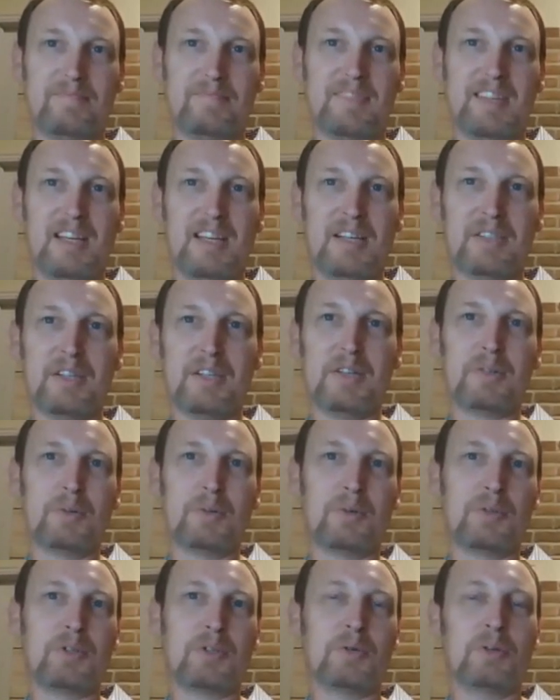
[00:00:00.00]
As I
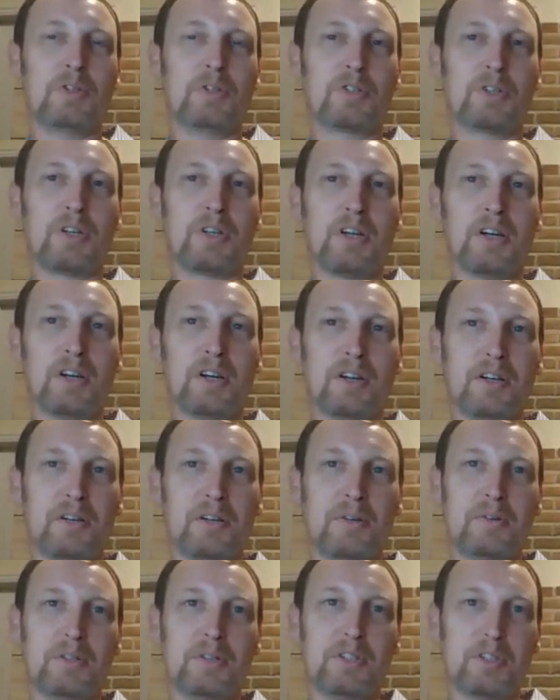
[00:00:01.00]
told you in Chicago
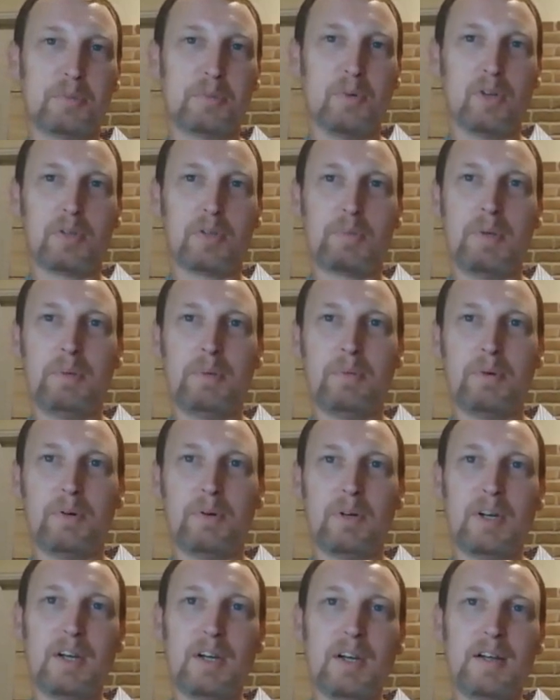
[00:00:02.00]
with the spokespeople,
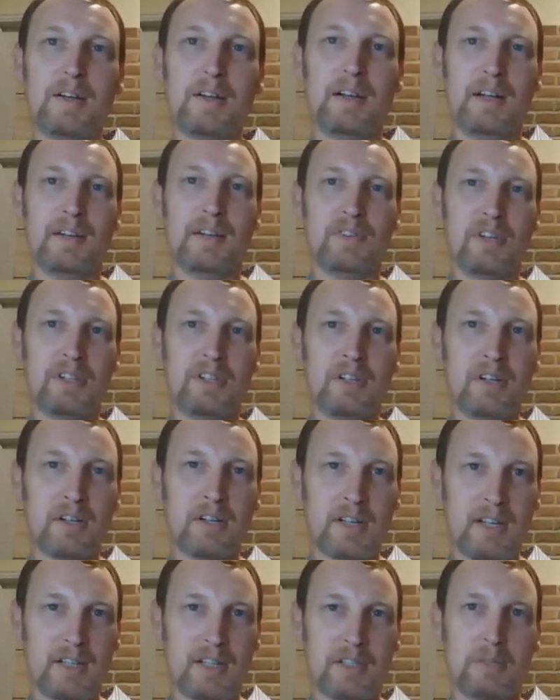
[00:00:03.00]
not every talk
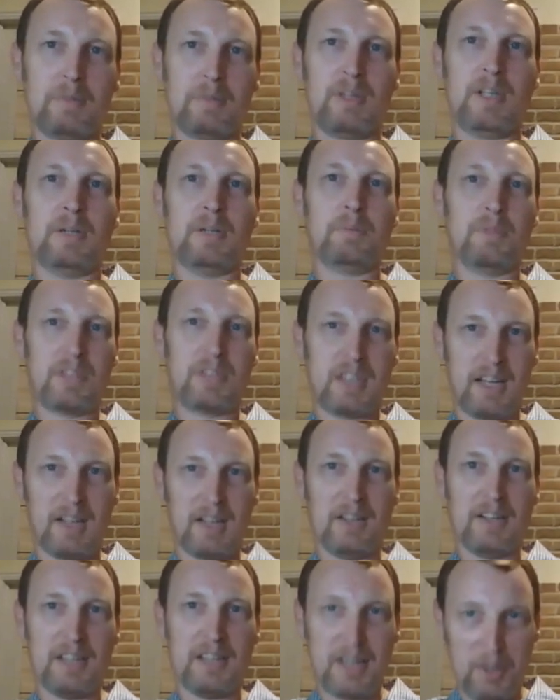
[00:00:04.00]
has to begin with
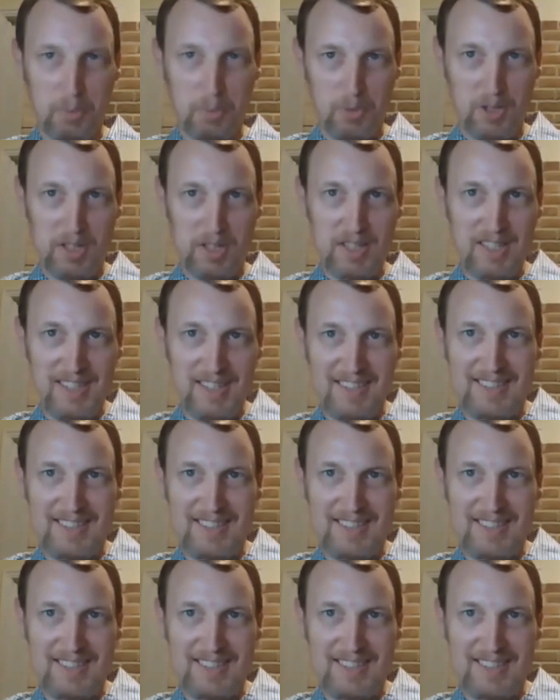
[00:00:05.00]
kale and quinoa.